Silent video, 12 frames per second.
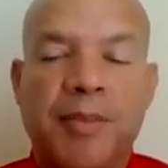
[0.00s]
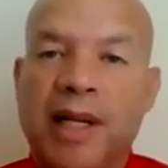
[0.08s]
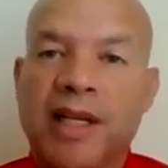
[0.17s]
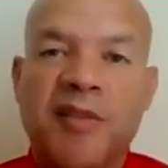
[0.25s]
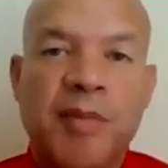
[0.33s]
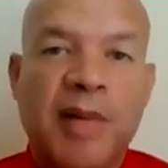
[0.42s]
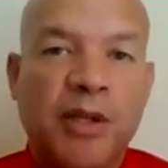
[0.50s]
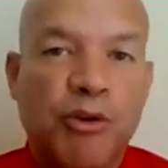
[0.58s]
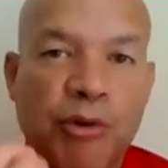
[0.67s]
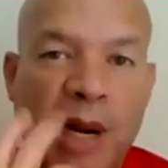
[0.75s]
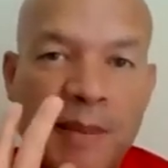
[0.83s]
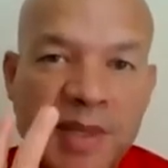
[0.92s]
I love my little
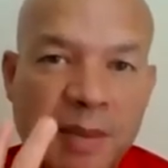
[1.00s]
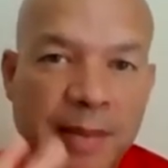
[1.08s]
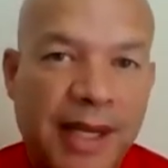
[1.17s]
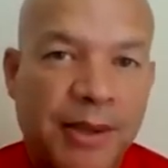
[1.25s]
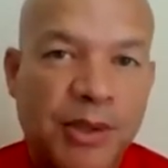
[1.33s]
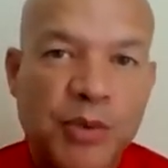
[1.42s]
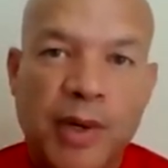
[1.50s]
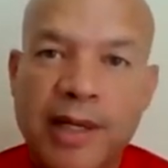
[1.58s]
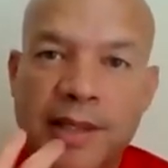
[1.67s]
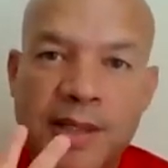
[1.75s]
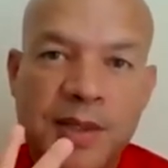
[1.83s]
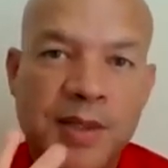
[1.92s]
grape tomatoes where I
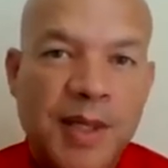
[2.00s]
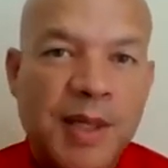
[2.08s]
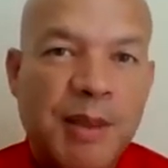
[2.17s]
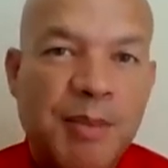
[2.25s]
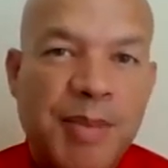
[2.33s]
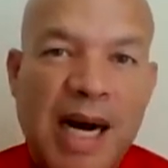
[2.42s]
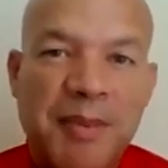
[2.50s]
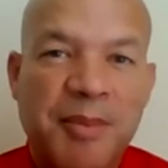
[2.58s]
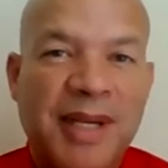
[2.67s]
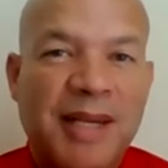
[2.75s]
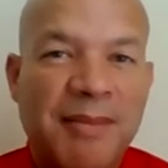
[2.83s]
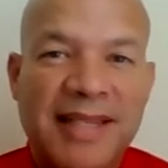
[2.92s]
can just pop them
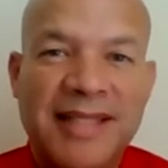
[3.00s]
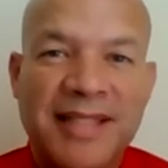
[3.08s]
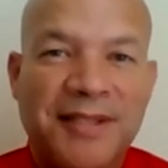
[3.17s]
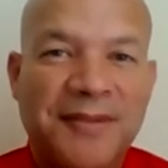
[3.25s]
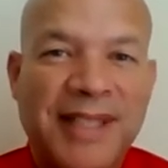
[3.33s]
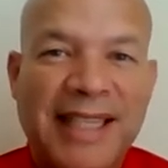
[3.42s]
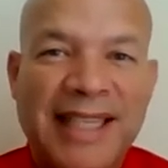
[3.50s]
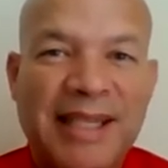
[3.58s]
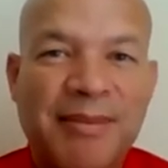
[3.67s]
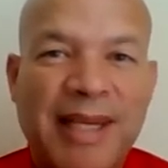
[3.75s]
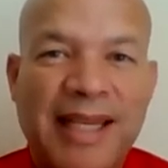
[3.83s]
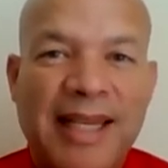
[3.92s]
in myself and eat
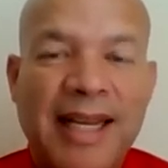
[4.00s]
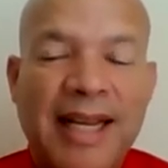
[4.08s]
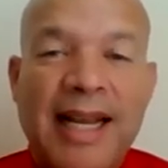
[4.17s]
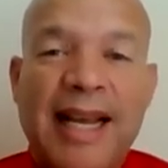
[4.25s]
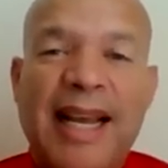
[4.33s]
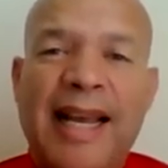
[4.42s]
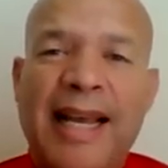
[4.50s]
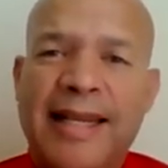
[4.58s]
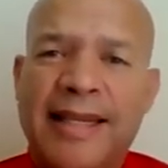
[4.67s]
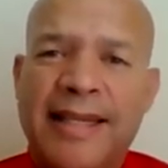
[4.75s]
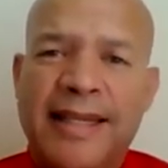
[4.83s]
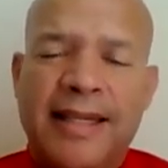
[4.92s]
them.
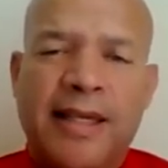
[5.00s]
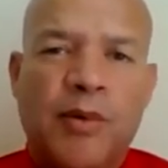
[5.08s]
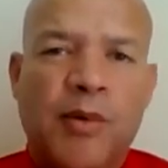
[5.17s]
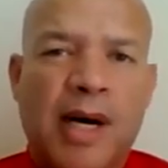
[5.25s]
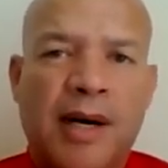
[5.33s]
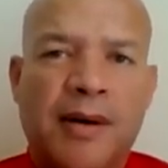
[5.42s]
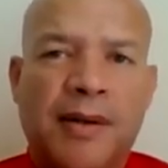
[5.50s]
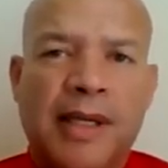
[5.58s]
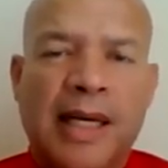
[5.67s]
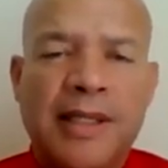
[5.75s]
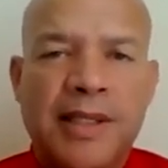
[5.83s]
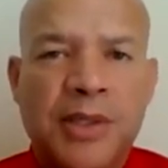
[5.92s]
And wow,
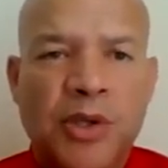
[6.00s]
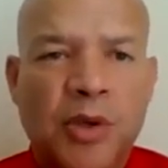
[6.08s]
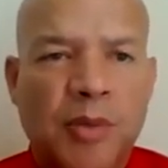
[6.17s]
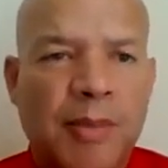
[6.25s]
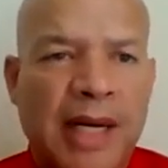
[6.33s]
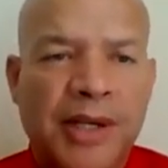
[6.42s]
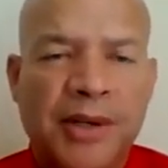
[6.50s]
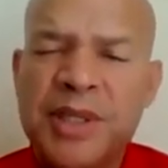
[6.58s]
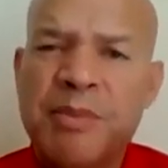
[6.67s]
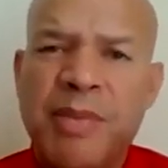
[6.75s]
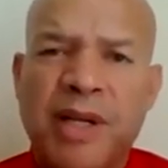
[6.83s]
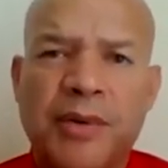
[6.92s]
I just hope, I know this
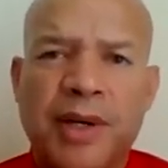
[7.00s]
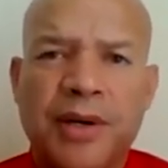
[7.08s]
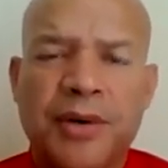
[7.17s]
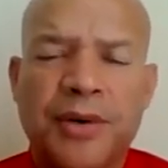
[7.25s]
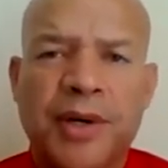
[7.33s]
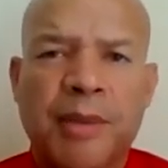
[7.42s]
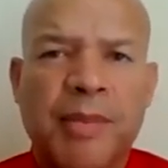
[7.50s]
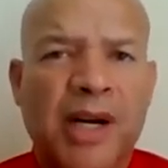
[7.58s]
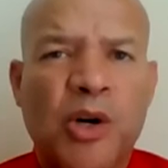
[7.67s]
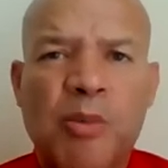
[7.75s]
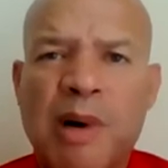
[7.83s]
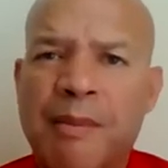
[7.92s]
is being recorded, but I
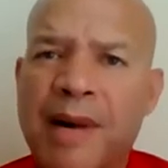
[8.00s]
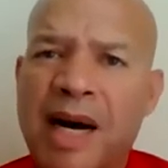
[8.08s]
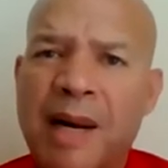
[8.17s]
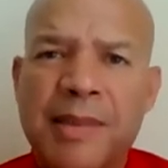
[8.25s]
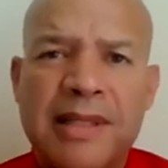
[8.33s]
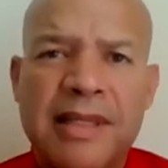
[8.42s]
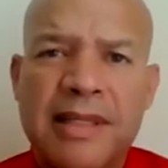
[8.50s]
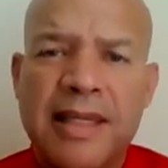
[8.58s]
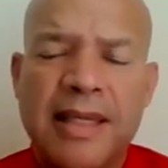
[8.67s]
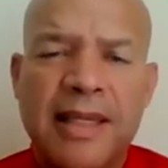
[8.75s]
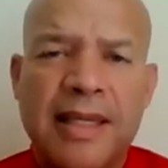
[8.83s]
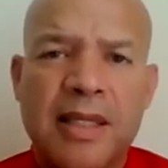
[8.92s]
hope my mom doesn't
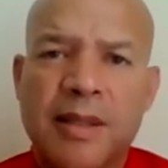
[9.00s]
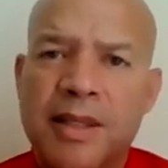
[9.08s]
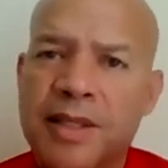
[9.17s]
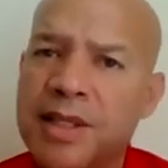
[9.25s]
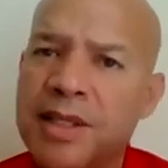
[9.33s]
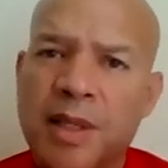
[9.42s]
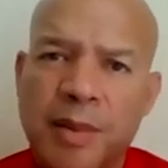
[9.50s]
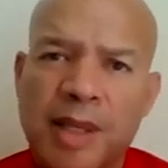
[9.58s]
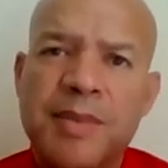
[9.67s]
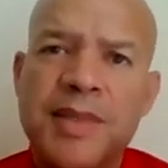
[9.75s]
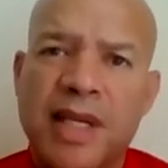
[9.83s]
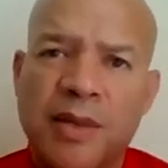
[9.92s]
see this because she's going to be
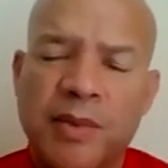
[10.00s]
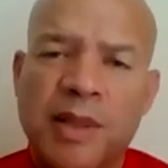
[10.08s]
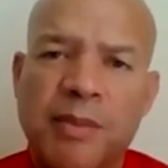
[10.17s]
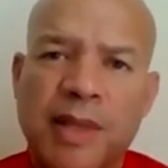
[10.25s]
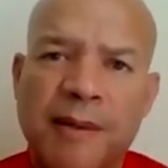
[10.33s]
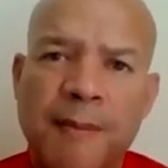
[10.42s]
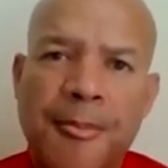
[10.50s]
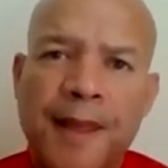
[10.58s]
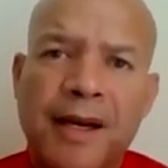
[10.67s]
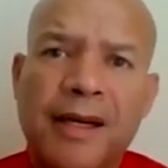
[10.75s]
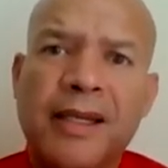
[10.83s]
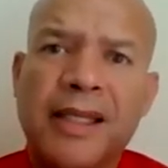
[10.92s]
upset with me.
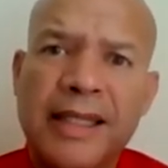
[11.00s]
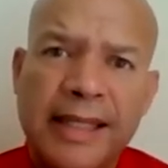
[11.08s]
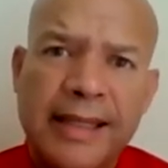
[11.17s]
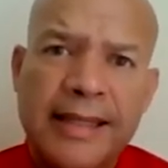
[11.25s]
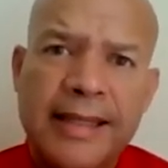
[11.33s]
Onion.